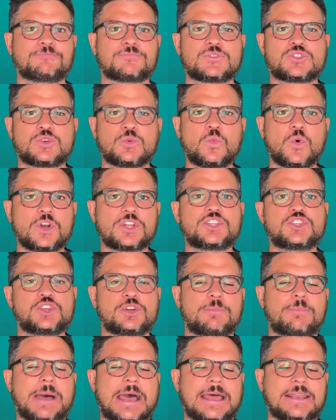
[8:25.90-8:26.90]
So what did you
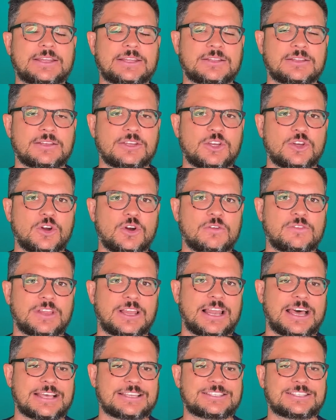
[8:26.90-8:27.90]
abandon over the
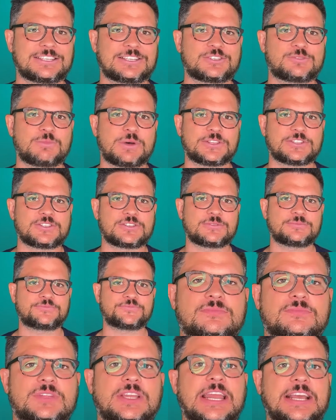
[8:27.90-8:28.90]
last 6 months?
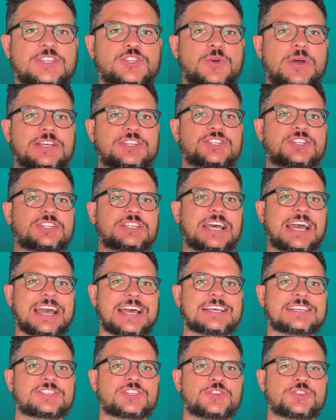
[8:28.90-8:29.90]
The next question to
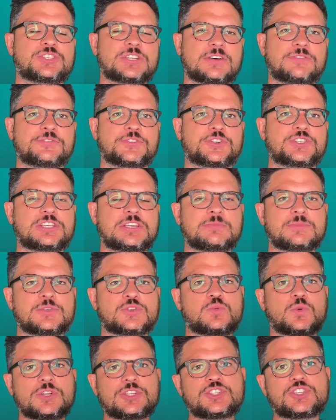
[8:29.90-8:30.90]
ask yourself and your team is,
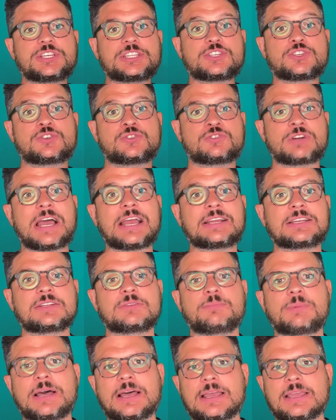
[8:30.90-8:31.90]
what did you get distracted
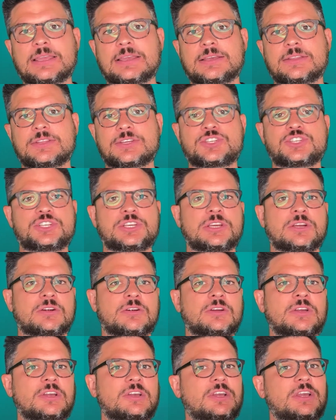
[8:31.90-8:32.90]
by this year?
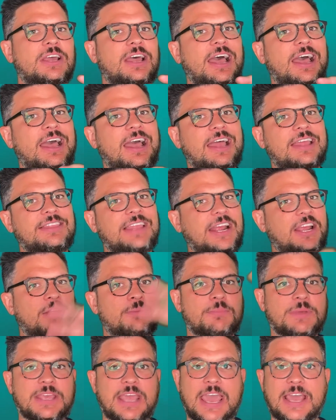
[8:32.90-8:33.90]
And that can
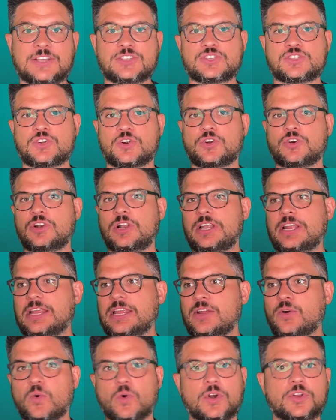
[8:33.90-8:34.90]
be externally
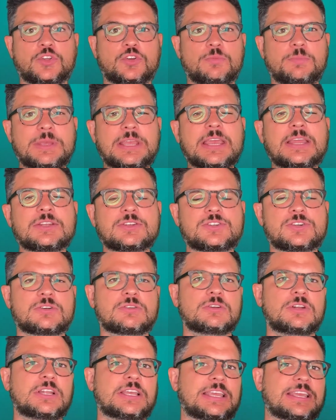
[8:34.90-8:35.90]
or it could be internally.